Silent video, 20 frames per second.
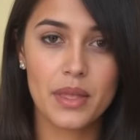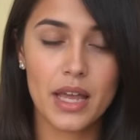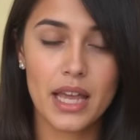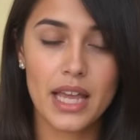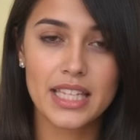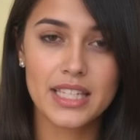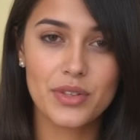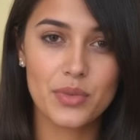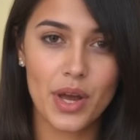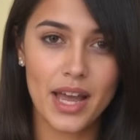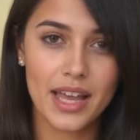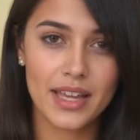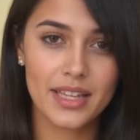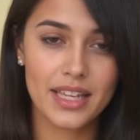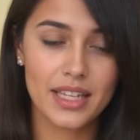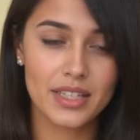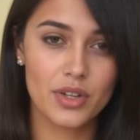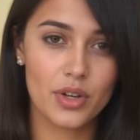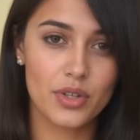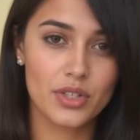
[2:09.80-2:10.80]
Israel
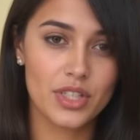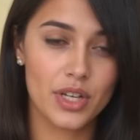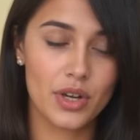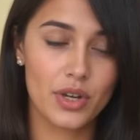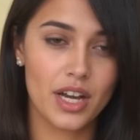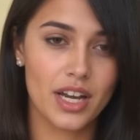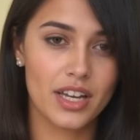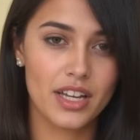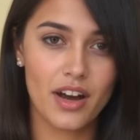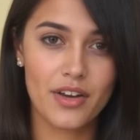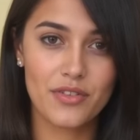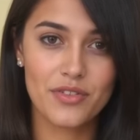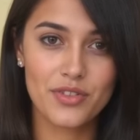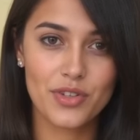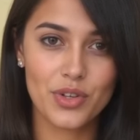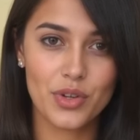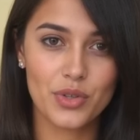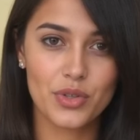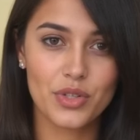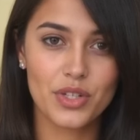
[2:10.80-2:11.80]
has also cut off
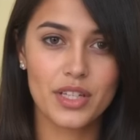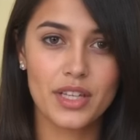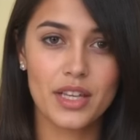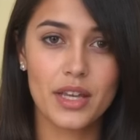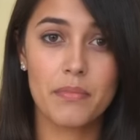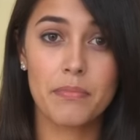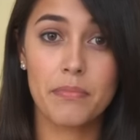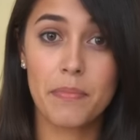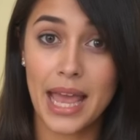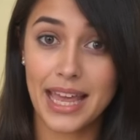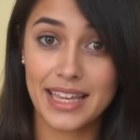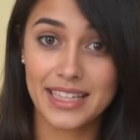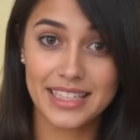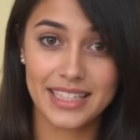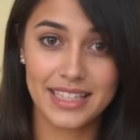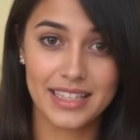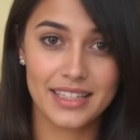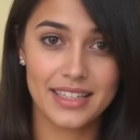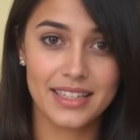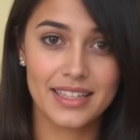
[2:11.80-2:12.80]
food,
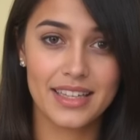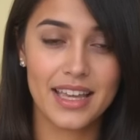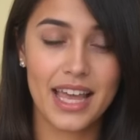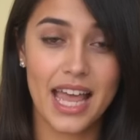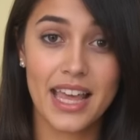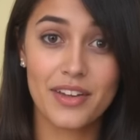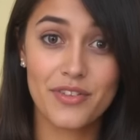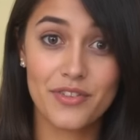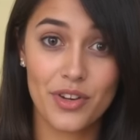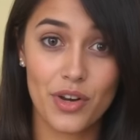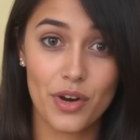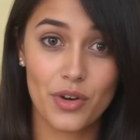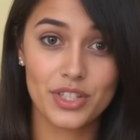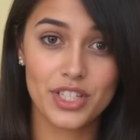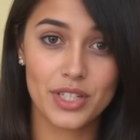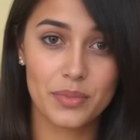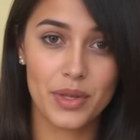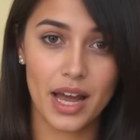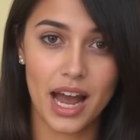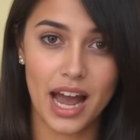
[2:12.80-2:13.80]
medicine, and fuel
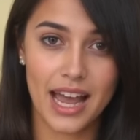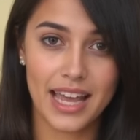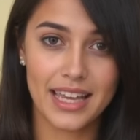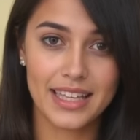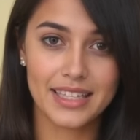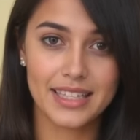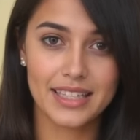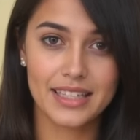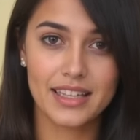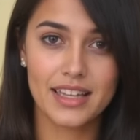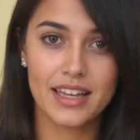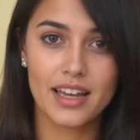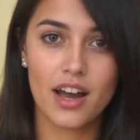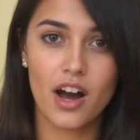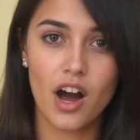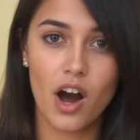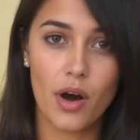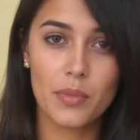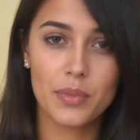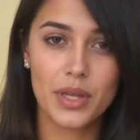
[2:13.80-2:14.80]
supplies,
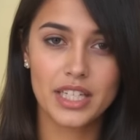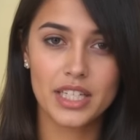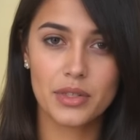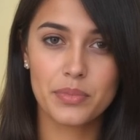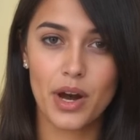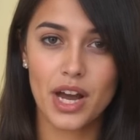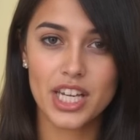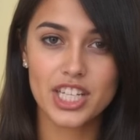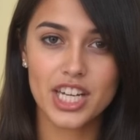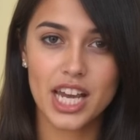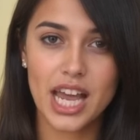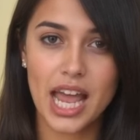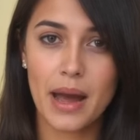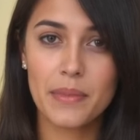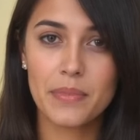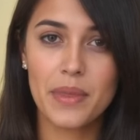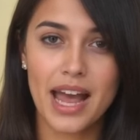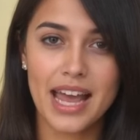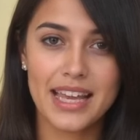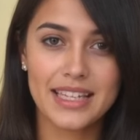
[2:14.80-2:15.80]
hoping to pressure
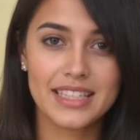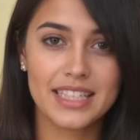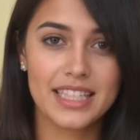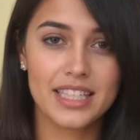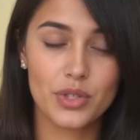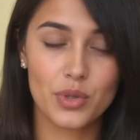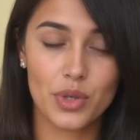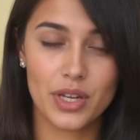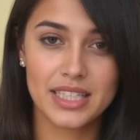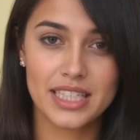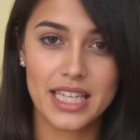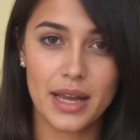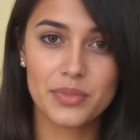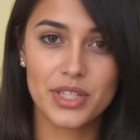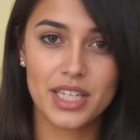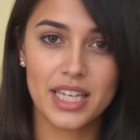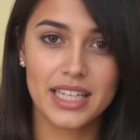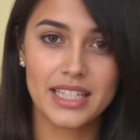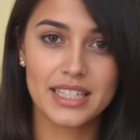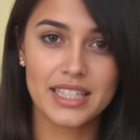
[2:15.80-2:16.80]
Hamas into
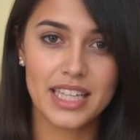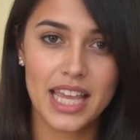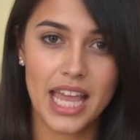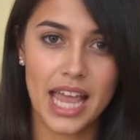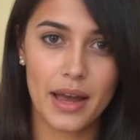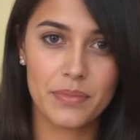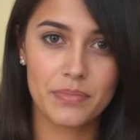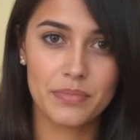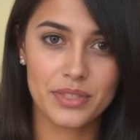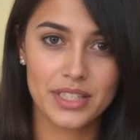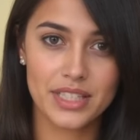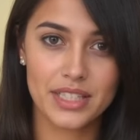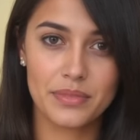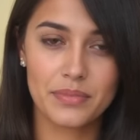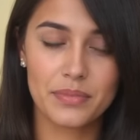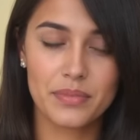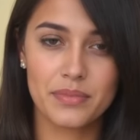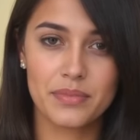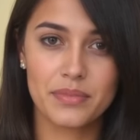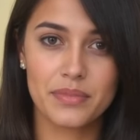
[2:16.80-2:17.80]
accepting its terms.
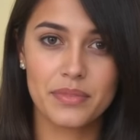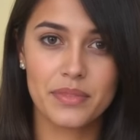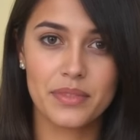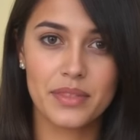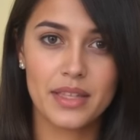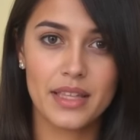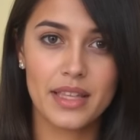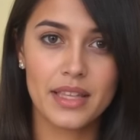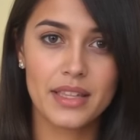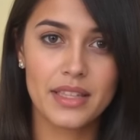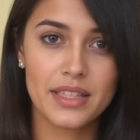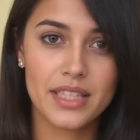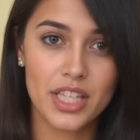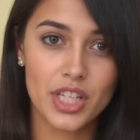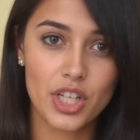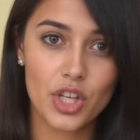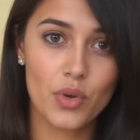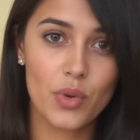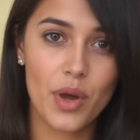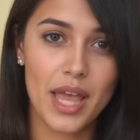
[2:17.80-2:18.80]
The
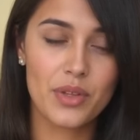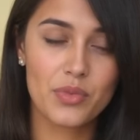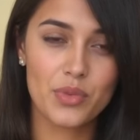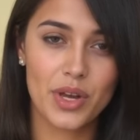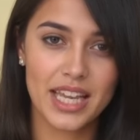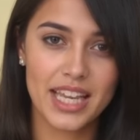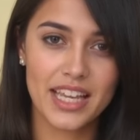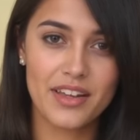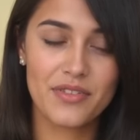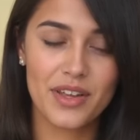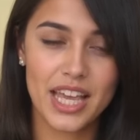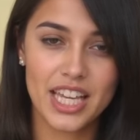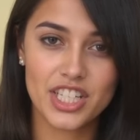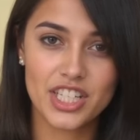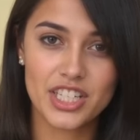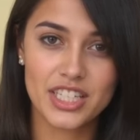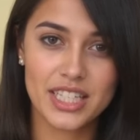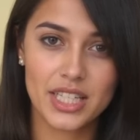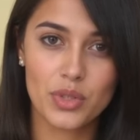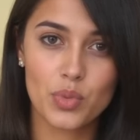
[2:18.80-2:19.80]
UN Relief
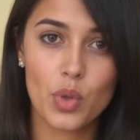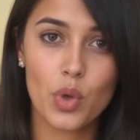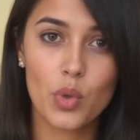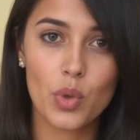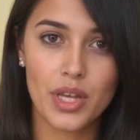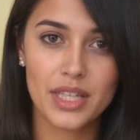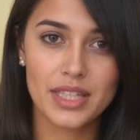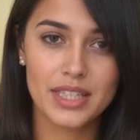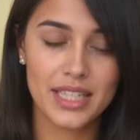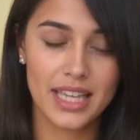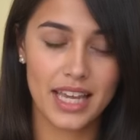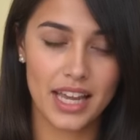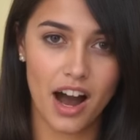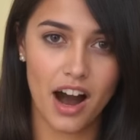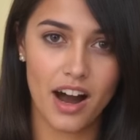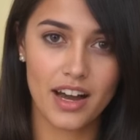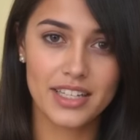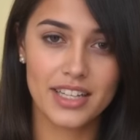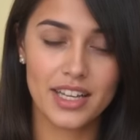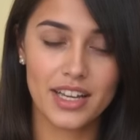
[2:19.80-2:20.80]
Agency warns that
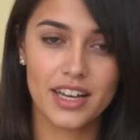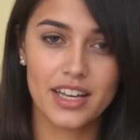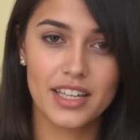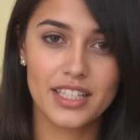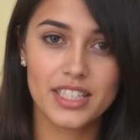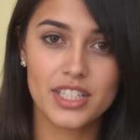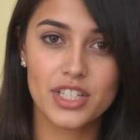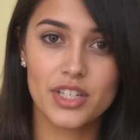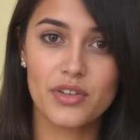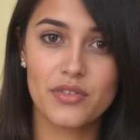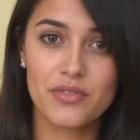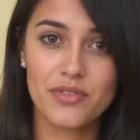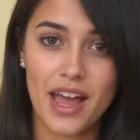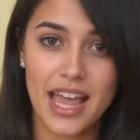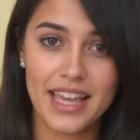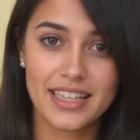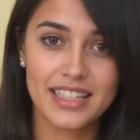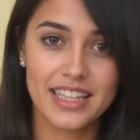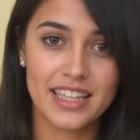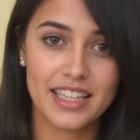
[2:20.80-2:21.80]
Gaza could soon
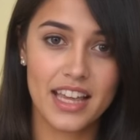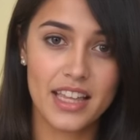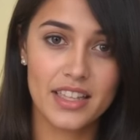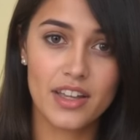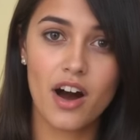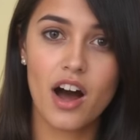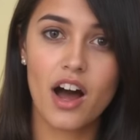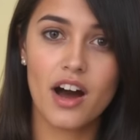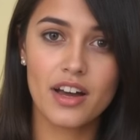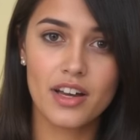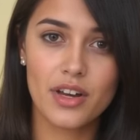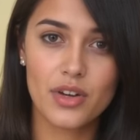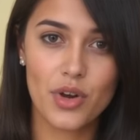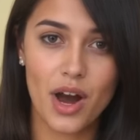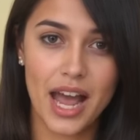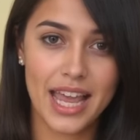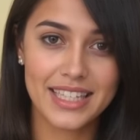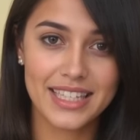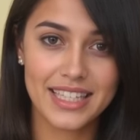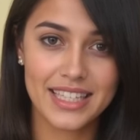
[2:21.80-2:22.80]
face another hunger
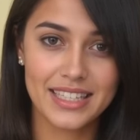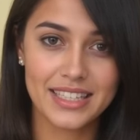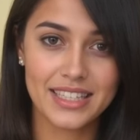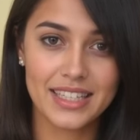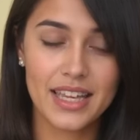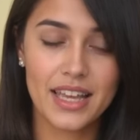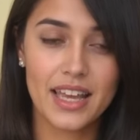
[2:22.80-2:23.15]
crisis,